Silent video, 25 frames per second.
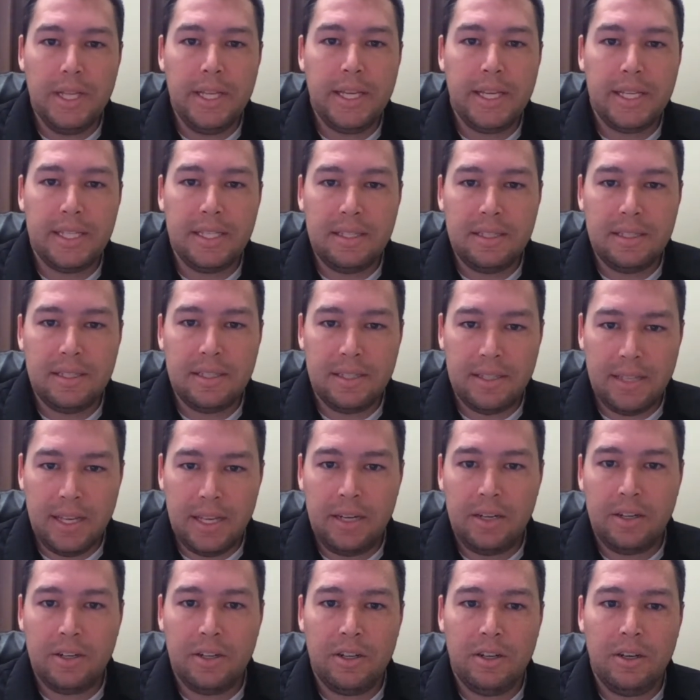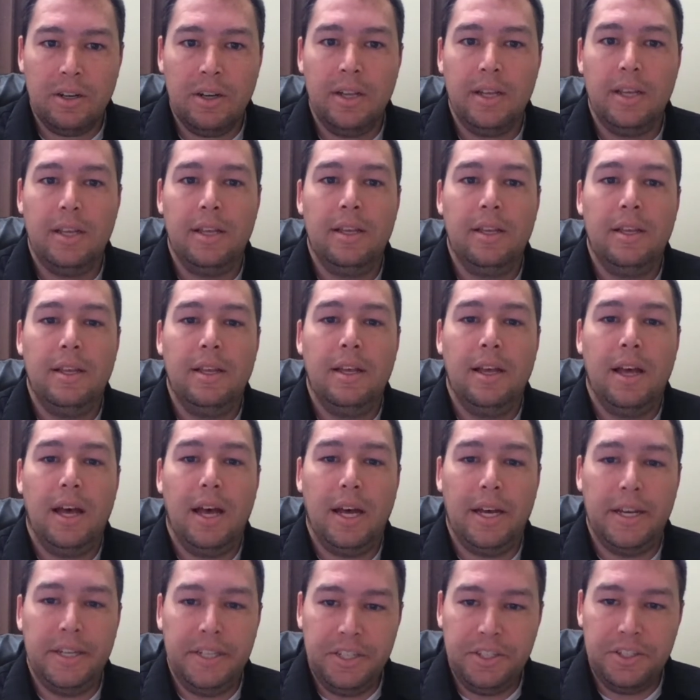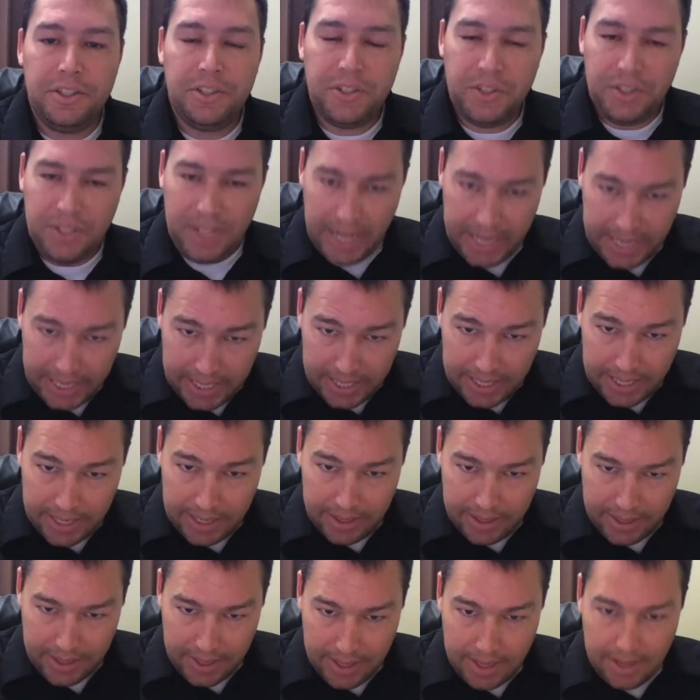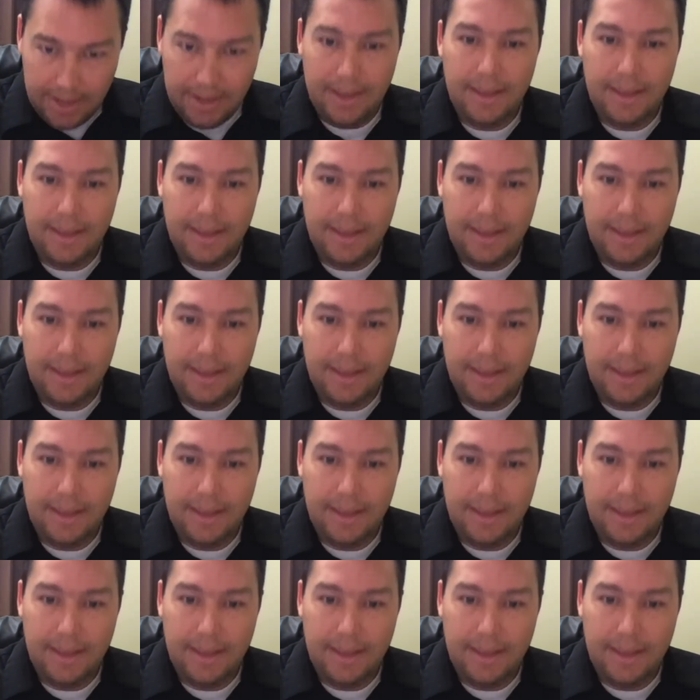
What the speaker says: consider understanding